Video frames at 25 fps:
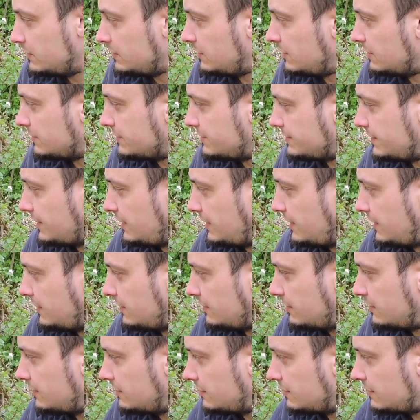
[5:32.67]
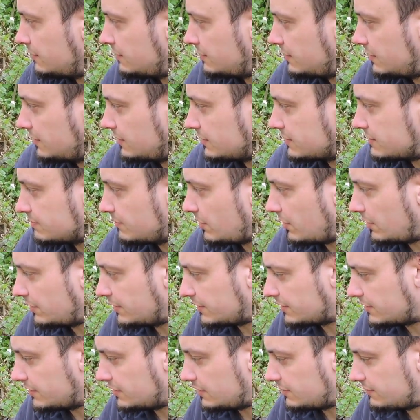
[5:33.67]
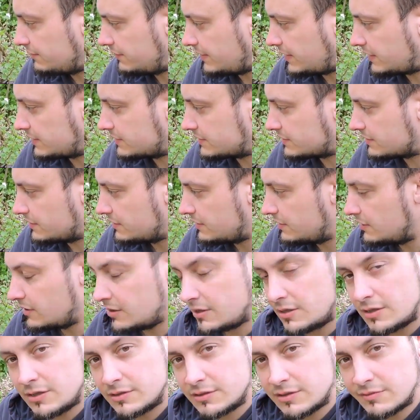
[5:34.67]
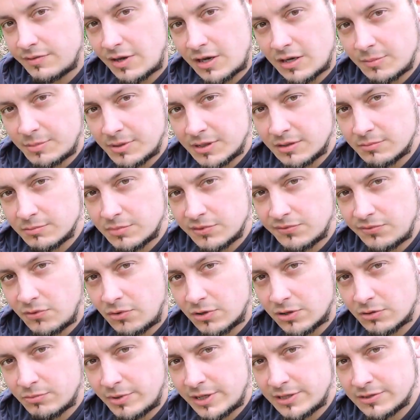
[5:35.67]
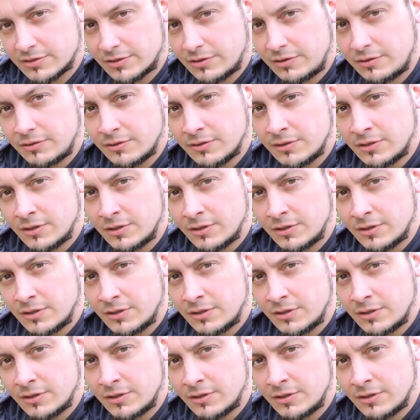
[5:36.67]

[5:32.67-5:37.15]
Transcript: you'll see the small little figs developing before the winter,